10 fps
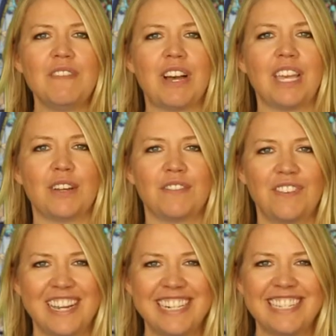invite your
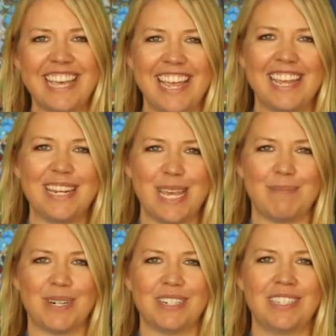friends and
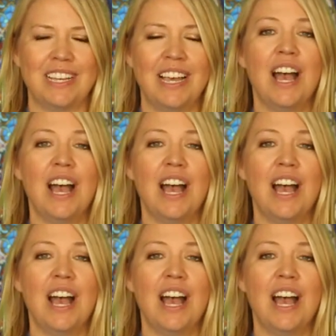neighbors.